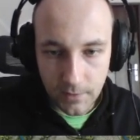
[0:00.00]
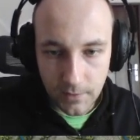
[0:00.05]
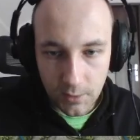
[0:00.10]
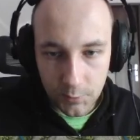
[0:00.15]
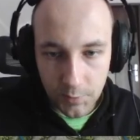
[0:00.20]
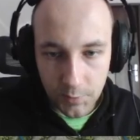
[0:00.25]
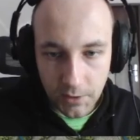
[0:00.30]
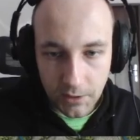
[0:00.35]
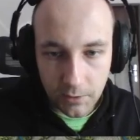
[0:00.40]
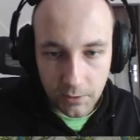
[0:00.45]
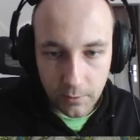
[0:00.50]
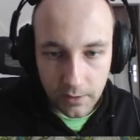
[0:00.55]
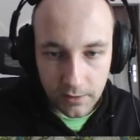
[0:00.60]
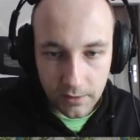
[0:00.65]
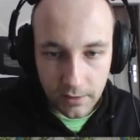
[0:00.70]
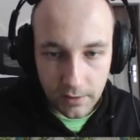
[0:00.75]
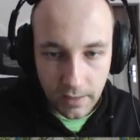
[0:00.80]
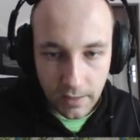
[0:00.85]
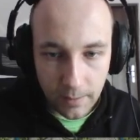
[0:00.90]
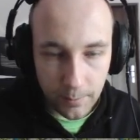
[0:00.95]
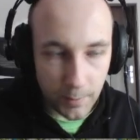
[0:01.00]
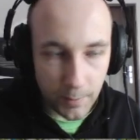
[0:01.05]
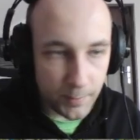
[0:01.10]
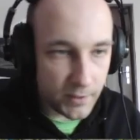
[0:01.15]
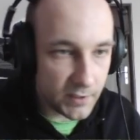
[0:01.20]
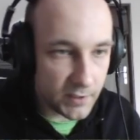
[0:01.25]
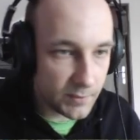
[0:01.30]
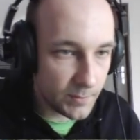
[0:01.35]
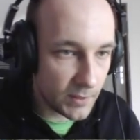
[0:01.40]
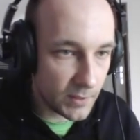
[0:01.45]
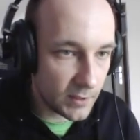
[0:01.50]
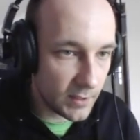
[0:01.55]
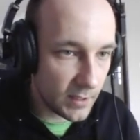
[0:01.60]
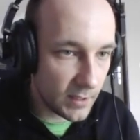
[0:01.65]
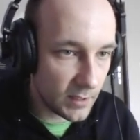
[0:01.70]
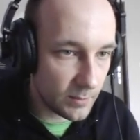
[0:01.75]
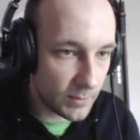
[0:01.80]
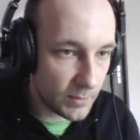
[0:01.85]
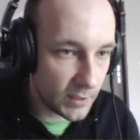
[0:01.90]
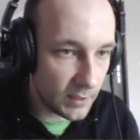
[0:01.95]
21 MPPs per
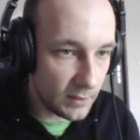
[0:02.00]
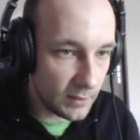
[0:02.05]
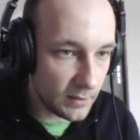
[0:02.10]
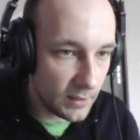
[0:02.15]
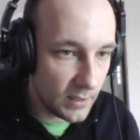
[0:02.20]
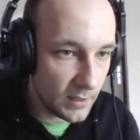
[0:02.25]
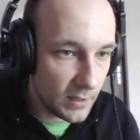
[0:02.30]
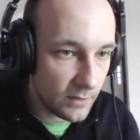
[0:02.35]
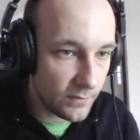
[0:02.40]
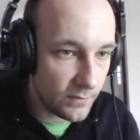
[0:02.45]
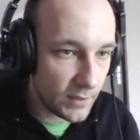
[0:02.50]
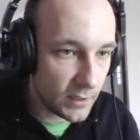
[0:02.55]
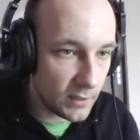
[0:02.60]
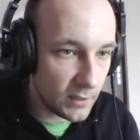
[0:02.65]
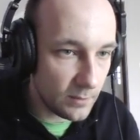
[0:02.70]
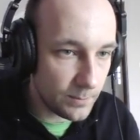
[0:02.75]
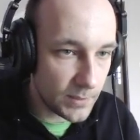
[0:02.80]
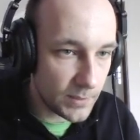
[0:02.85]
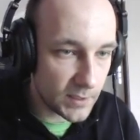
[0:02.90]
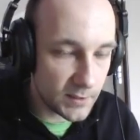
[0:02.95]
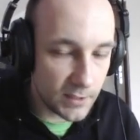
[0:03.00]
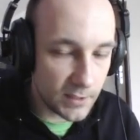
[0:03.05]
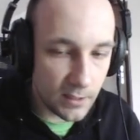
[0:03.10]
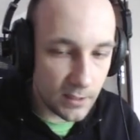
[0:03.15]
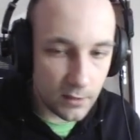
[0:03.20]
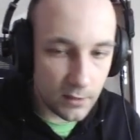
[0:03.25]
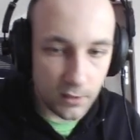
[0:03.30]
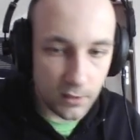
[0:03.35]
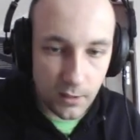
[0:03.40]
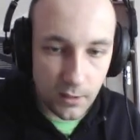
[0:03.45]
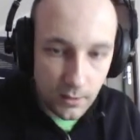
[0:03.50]
turn begin. 13%.